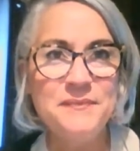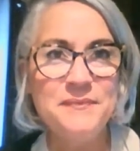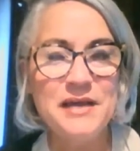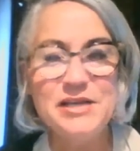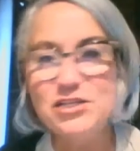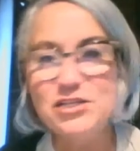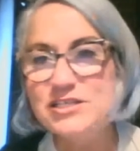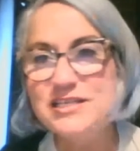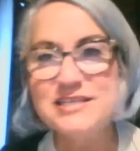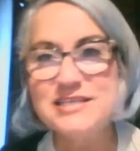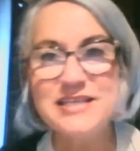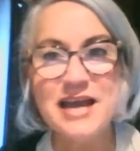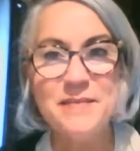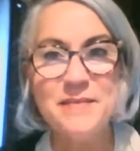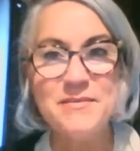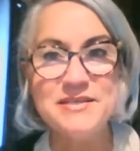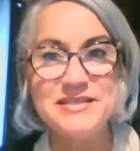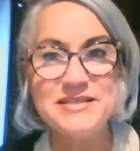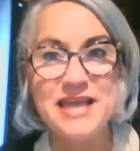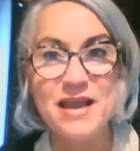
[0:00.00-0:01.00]
Just a time
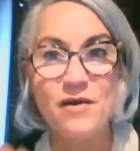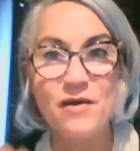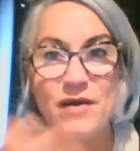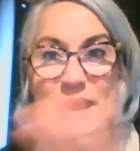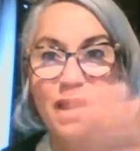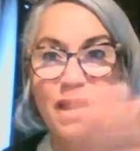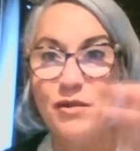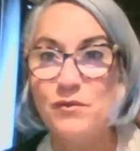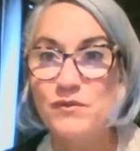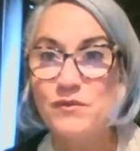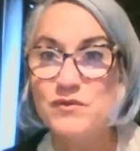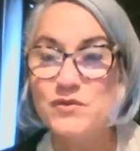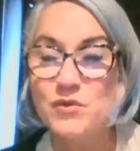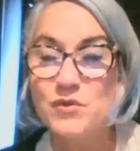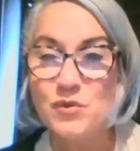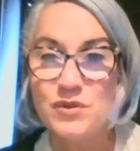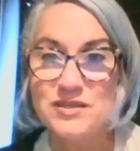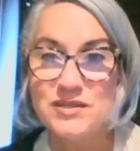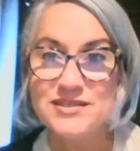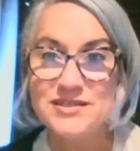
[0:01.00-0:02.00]
to say, okay,
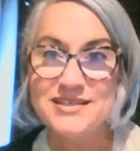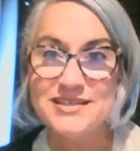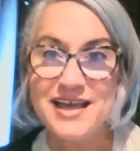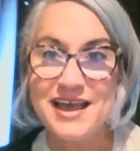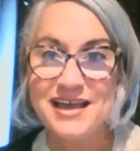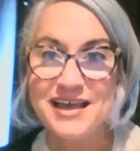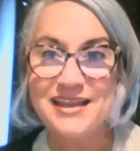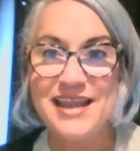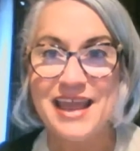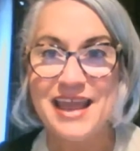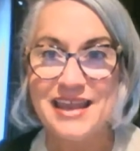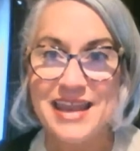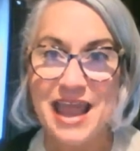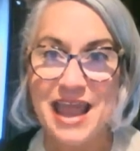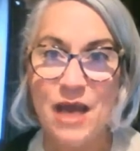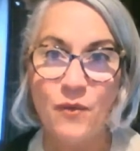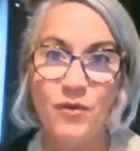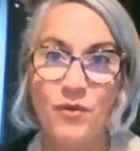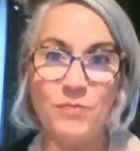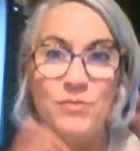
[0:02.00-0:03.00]
school is done, and
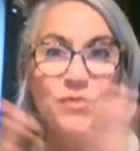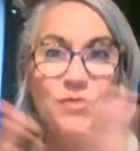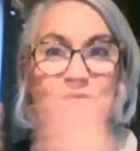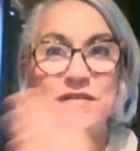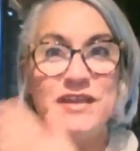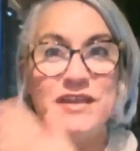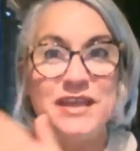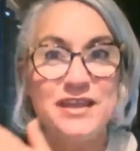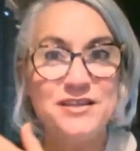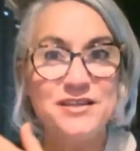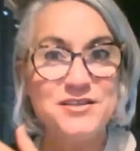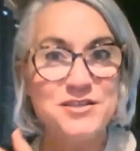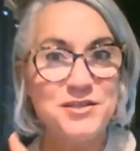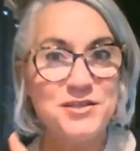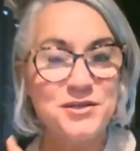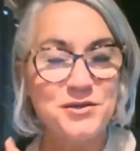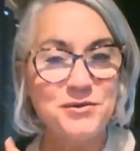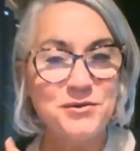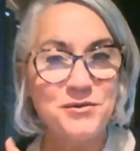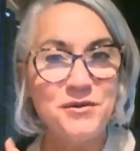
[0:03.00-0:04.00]
now we're moving
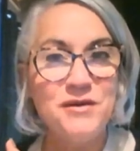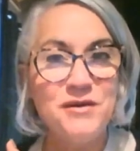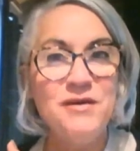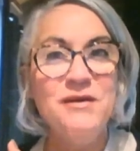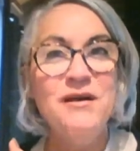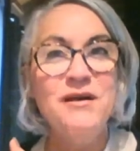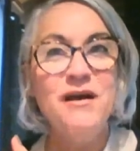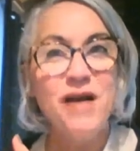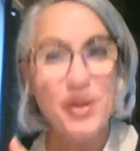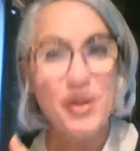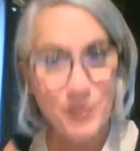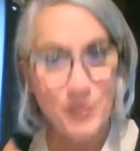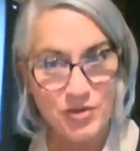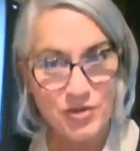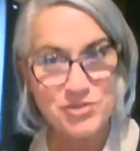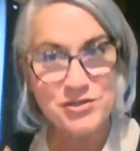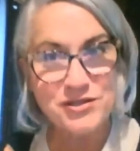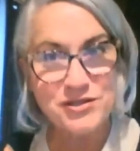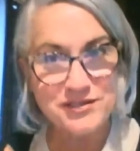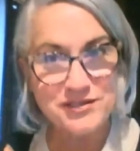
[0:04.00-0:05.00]
into our
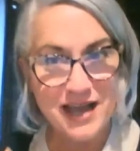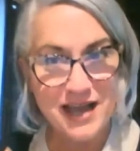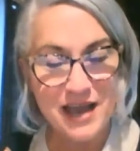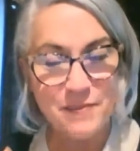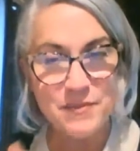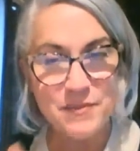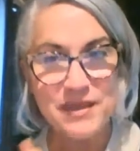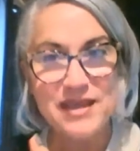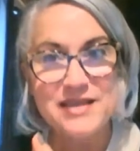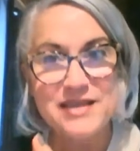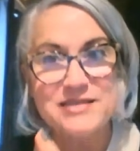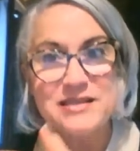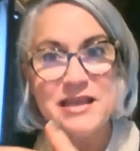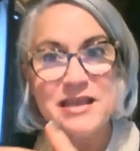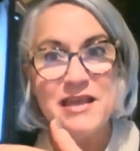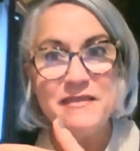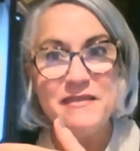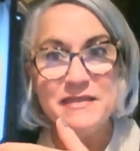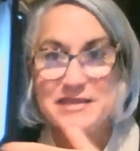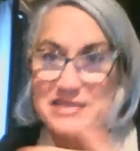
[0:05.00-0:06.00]
personal time, because
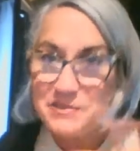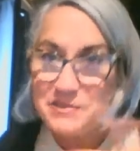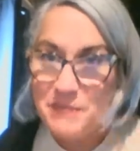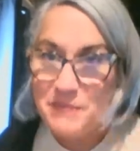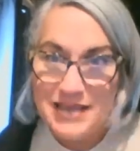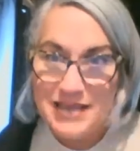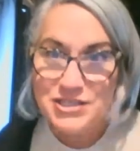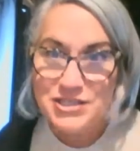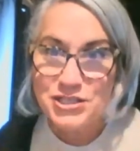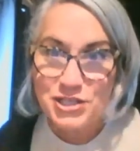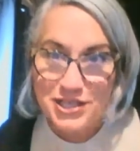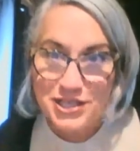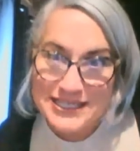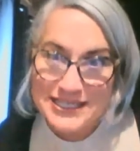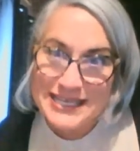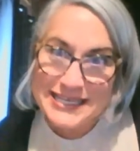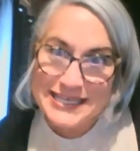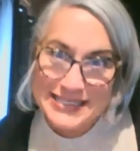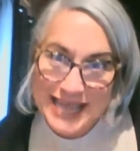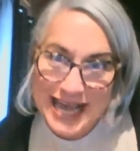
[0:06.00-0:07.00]
the space looks
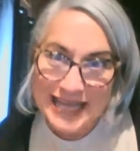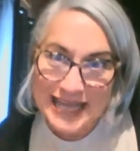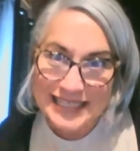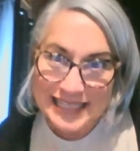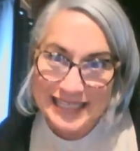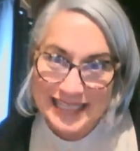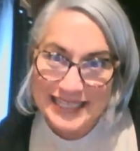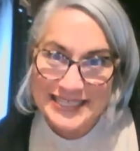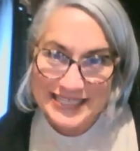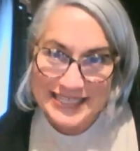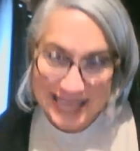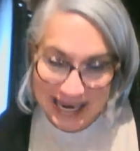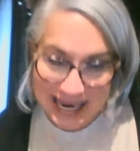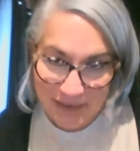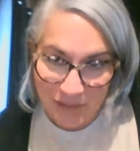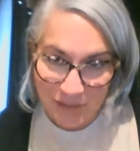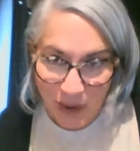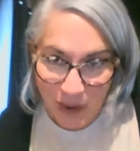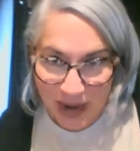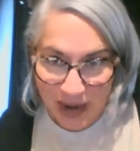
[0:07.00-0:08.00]
exactly the
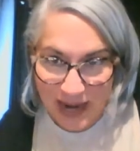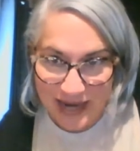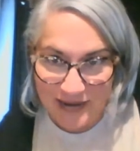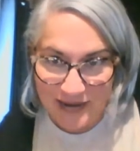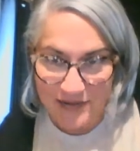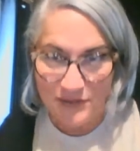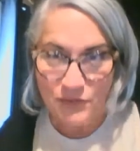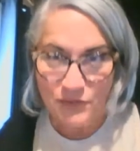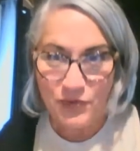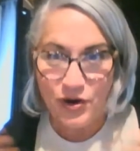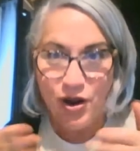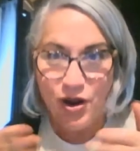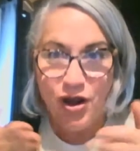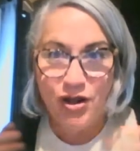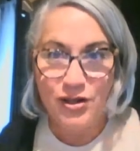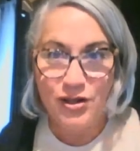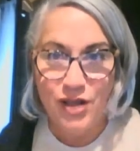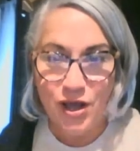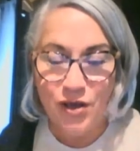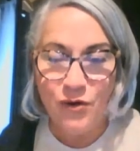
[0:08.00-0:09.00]
same, right? We're
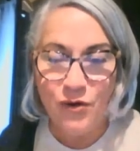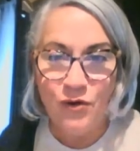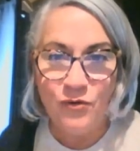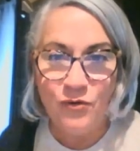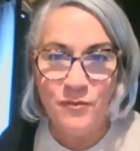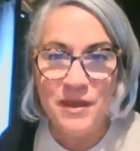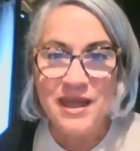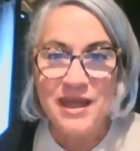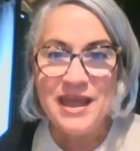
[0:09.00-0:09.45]
all home,